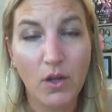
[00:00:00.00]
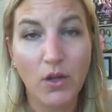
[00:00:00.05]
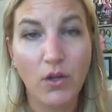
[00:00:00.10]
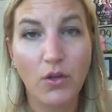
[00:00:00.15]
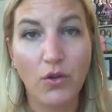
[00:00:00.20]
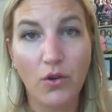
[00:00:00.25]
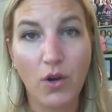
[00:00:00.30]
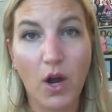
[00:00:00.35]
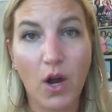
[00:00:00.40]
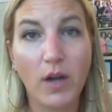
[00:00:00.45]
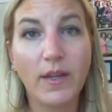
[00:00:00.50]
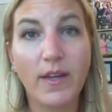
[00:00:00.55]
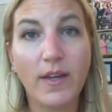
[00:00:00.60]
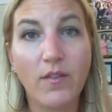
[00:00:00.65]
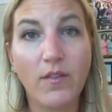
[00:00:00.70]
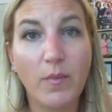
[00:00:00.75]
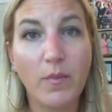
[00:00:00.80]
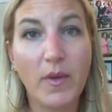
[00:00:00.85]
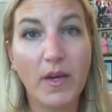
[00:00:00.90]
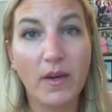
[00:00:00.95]
You're not
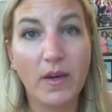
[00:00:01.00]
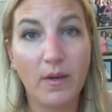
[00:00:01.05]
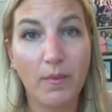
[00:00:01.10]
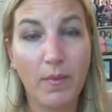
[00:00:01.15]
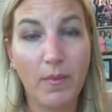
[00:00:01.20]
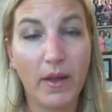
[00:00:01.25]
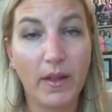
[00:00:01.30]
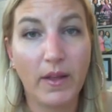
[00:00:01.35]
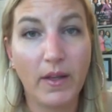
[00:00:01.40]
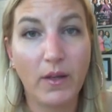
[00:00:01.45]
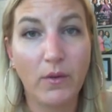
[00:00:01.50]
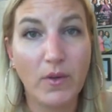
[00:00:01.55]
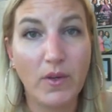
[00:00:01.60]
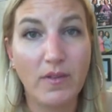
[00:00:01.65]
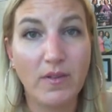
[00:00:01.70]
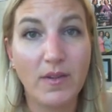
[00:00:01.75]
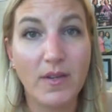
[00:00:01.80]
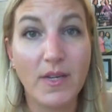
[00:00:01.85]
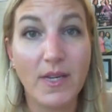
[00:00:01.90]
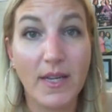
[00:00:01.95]
giving me a compelling
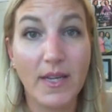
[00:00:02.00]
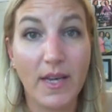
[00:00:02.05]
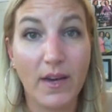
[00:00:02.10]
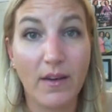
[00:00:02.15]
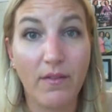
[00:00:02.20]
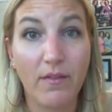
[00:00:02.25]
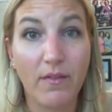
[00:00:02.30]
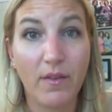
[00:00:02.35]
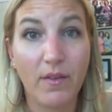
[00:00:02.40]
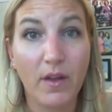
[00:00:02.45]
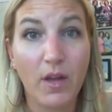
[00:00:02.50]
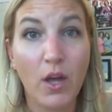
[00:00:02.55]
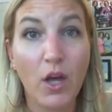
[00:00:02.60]
reason to give.